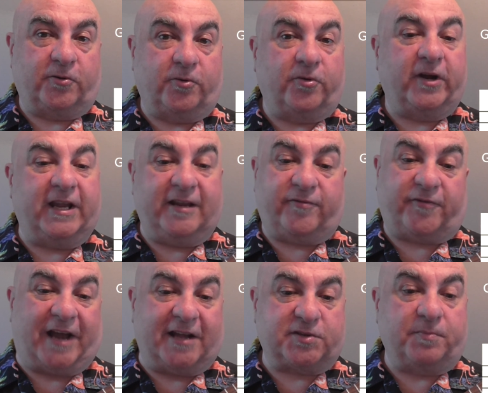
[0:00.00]
or E
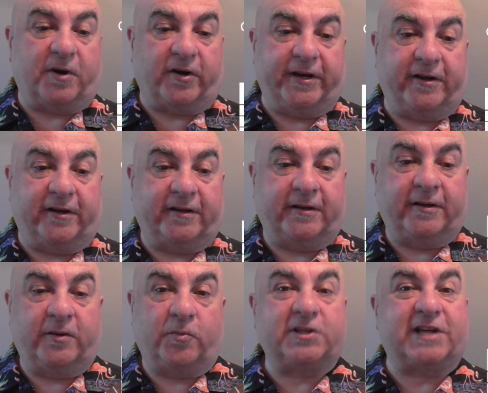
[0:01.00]
flat minor,
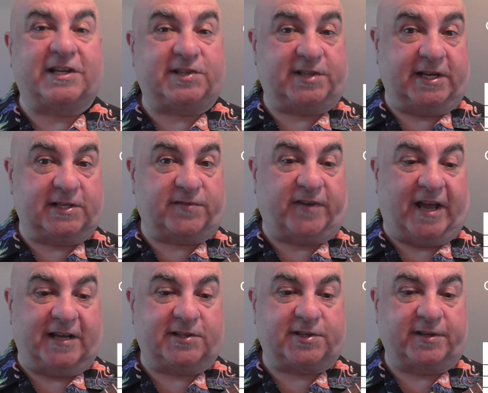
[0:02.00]
which has six
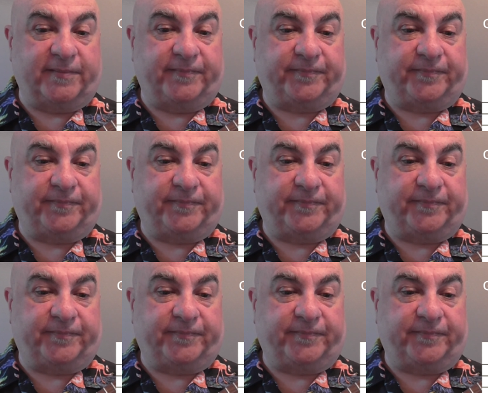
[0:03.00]
flats.